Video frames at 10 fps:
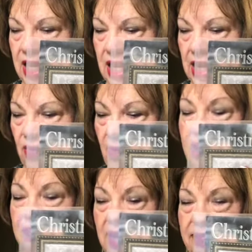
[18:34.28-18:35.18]
And I
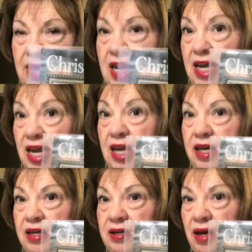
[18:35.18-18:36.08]
wound up getting
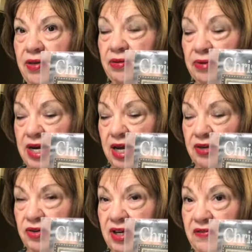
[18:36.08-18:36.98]
in
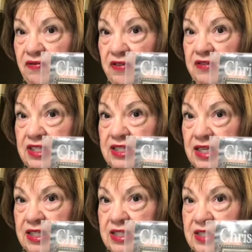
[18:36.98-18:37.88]

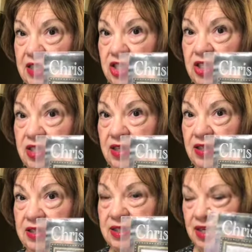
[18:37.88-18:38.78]
356 stitches in
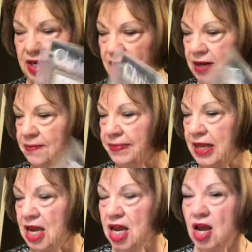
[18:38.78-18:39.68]
this thing,
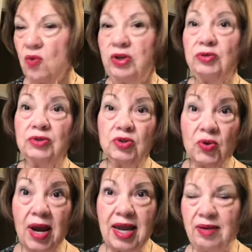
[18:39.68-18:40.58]
which was
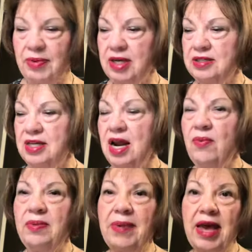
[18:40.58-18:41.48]
great, because then I
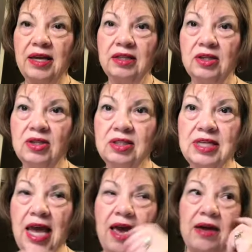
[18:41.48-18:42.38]
went back and looked
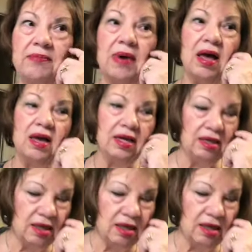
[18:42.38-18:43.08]
at my